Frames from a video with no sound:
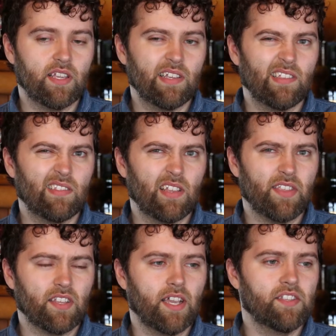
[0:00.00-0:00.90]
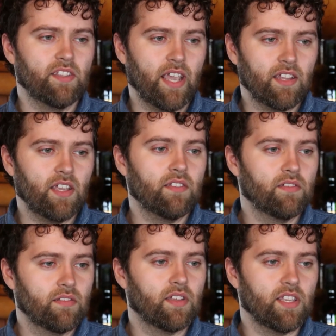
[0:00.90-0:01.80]
in, I think, 1980,
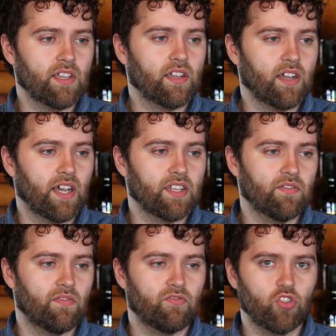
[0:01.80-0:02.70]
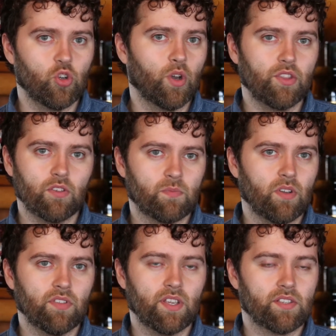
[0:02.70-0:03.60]
and he kind of joined those
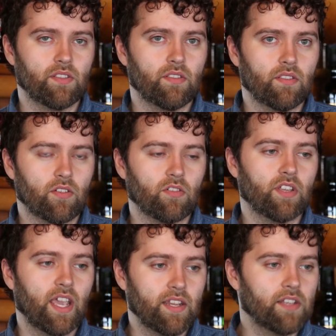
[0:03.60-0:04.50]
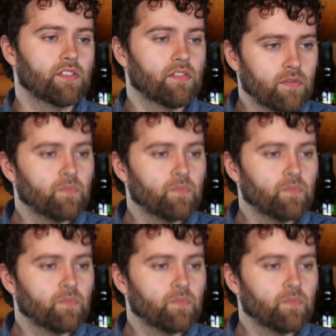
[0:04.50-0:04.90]
buildings in the early 80s.